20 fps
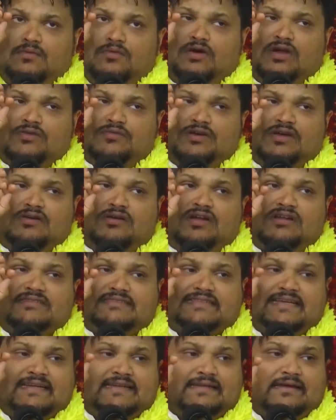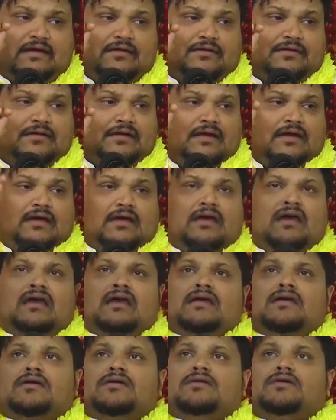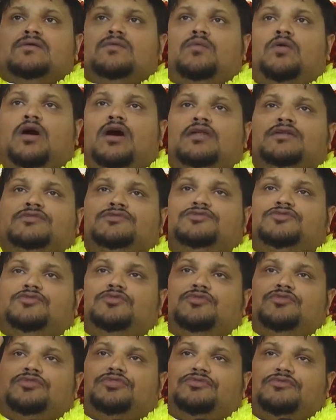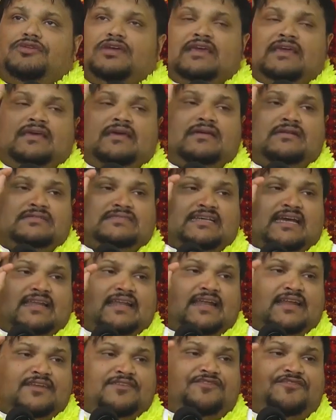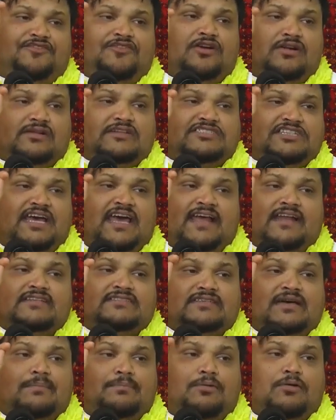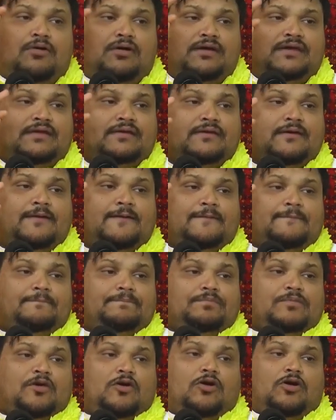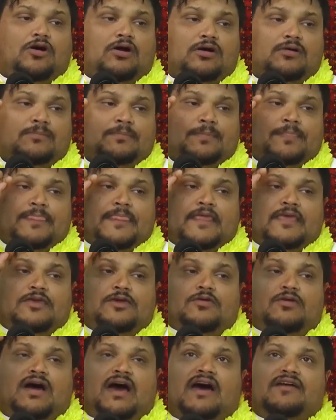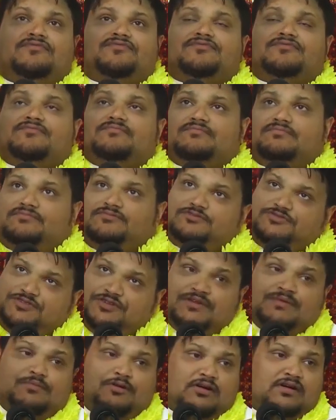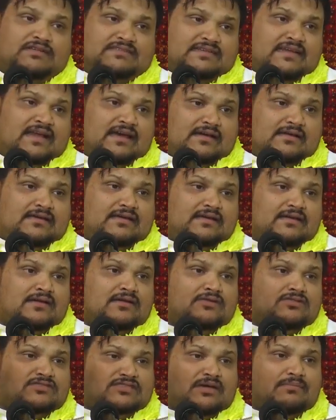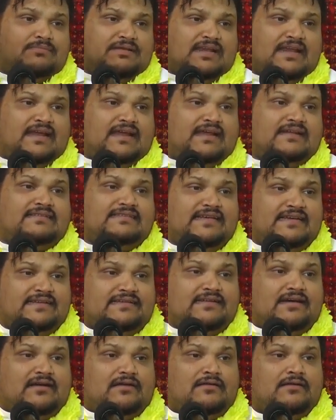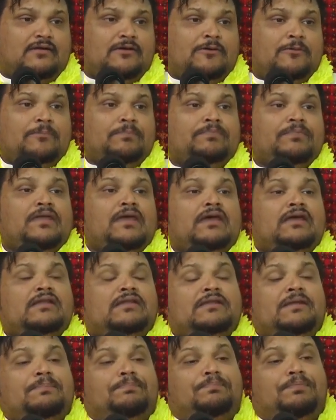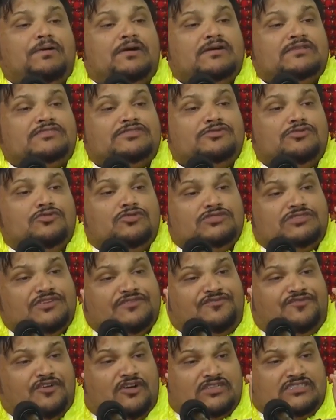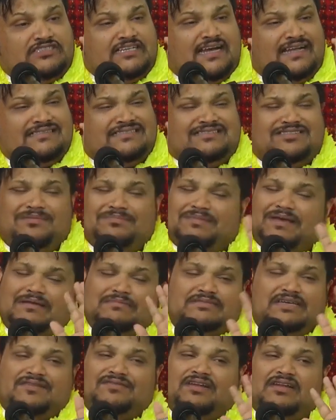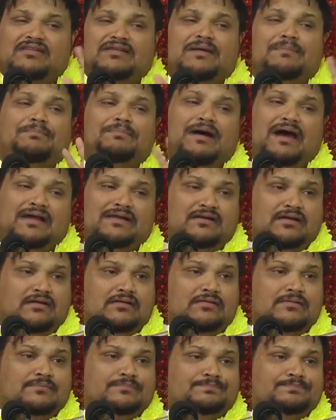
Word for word: what we call tater. One, two, three girls, and then the fourth child is a boy. Or you have three boys and a girl or something like that, tater. The person who's the fourth child sometimes have a lot of bad luck.